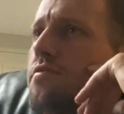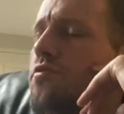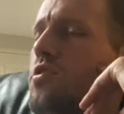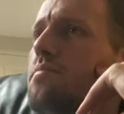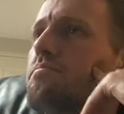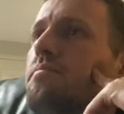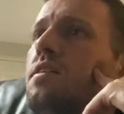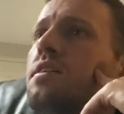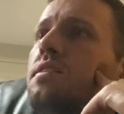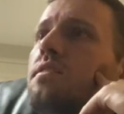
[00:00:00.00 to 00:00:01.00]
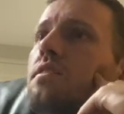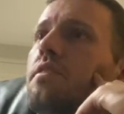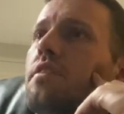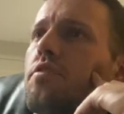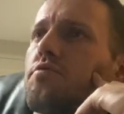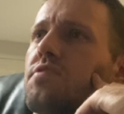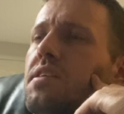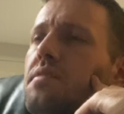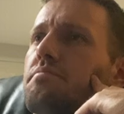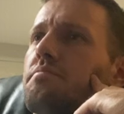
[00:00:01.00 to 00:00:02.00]
from the other
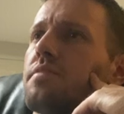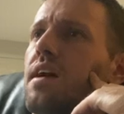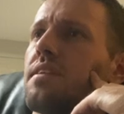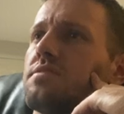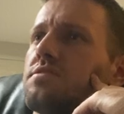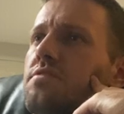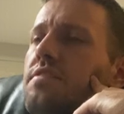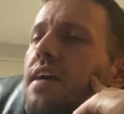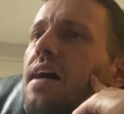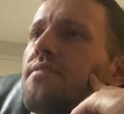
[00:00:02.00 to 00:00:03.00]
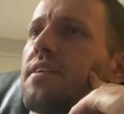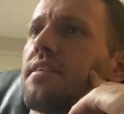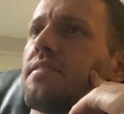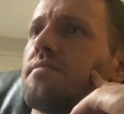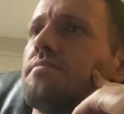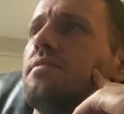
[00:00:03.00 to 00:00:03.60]
team not necessarily having